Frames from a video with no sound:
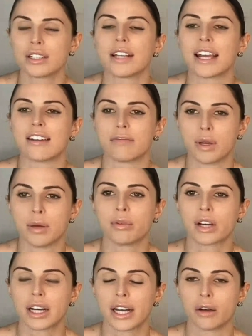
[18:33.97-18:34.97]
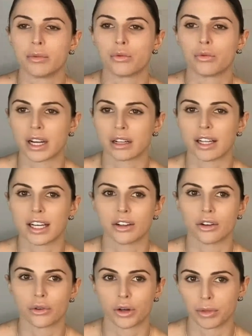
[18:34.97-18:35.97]
safe people can help you
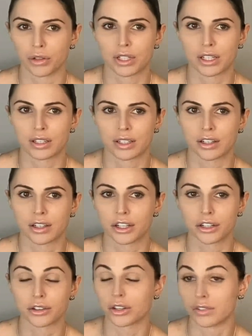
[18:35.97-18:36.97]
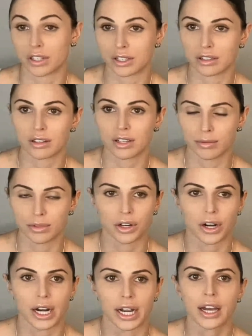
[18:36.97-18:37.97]
regulate your immune system, or your nervous system,
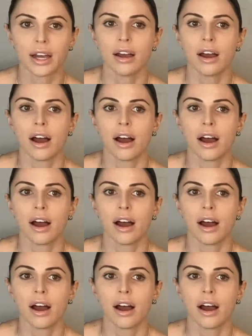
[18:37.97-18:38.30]
sorry.